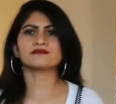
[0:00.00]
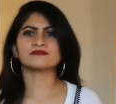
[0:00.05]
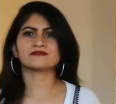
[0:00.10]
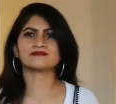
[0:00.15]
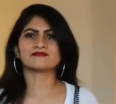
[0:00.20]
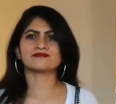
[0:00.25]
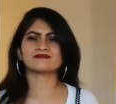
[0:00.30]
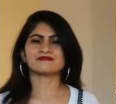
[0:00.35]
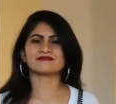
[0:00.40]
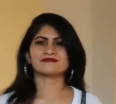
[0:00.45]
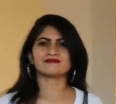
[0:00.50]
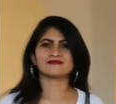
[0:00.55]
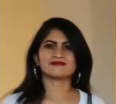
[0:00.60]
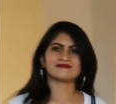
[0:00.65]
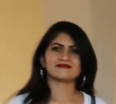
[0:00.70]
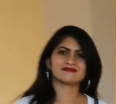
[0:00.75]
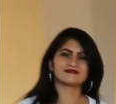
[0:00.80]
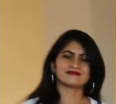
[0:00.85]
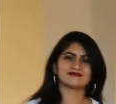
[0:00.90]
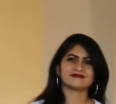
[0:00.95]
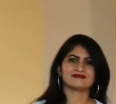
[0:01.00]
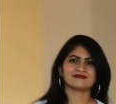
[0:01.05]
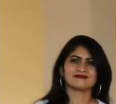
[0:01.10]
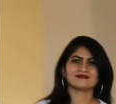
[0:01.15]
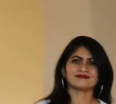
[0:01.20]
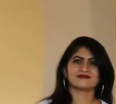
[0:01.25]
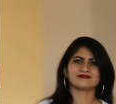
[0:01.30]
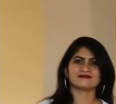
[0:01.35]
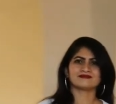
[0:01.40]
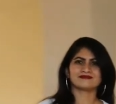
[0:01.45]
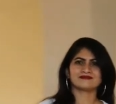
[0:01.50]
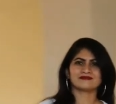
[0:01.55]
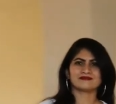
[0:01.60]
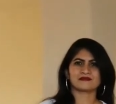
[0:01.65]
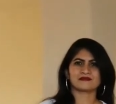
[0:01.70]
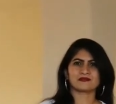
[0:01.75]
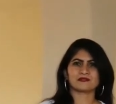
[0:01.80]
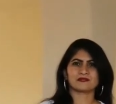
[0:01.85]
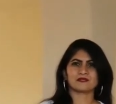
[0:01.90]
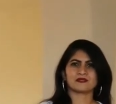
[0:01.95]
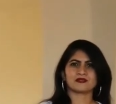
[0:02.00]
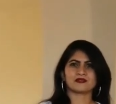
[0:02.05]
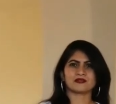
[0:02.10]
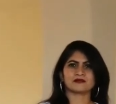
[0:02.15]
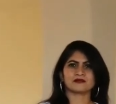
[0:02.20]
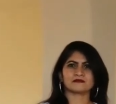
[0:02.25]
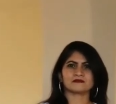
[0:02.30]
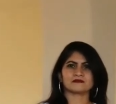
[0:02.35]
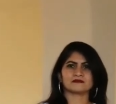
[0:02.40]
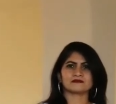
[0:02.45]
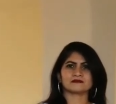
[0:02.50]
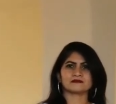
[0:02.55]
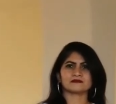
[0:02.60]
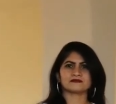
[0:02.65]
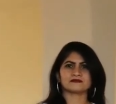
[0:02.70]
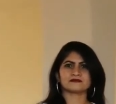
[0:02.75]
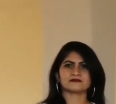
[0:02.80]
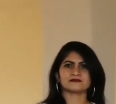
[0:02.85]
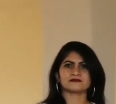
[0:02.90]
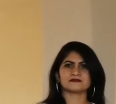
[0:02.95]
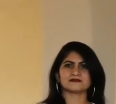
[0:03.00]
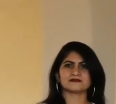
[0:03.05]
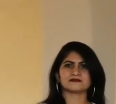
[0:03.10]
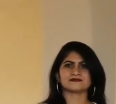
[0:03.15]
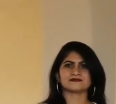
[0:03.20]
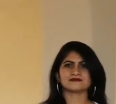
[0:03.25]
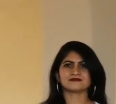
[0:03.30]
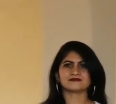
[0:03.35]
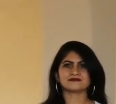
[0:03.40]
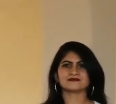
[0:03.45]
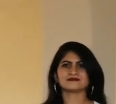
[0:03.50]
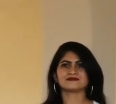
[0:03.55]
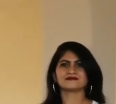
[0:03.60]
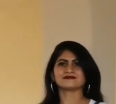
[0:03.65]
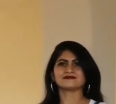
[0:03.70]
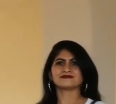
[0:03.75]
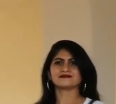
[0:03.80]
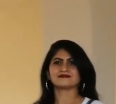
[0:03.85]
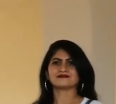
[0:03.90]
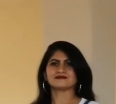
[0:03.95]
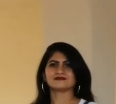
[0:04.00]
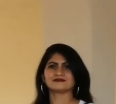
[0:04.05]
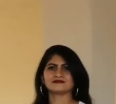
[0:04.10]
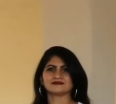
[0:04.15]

(no one is talking)